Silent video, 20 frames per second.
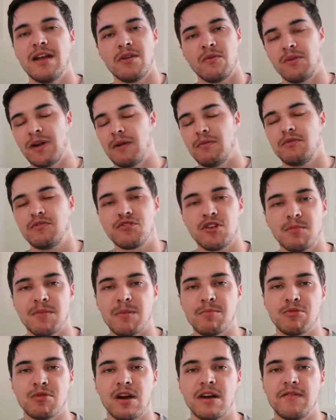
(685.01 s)
When I withdraw my
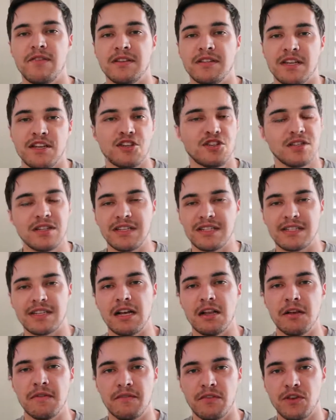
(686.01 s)
profits, I usually
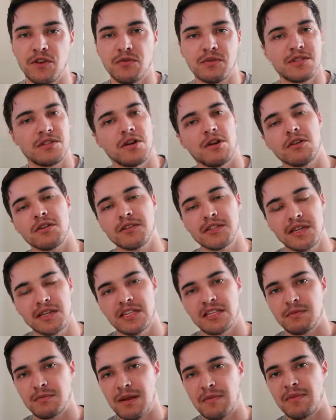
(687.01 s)
sell it for US dollars, send
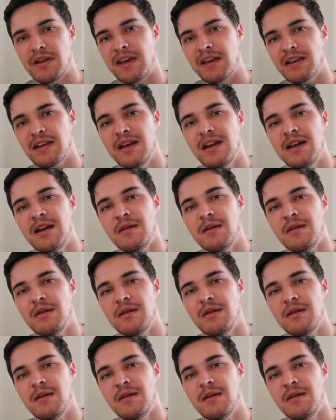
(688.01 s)
it to my bank,